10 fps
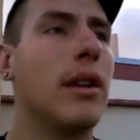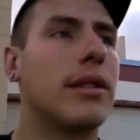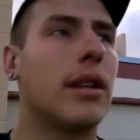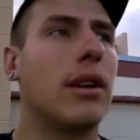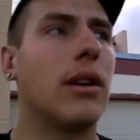
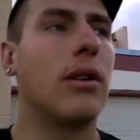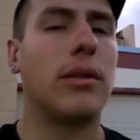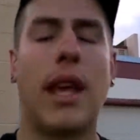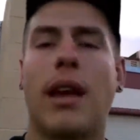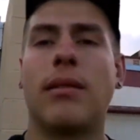So
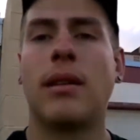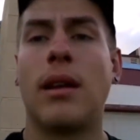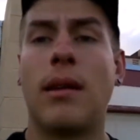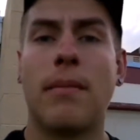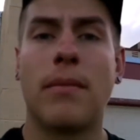yeah,
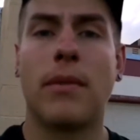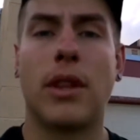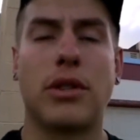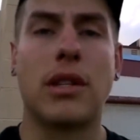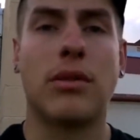
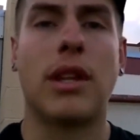let you guys know on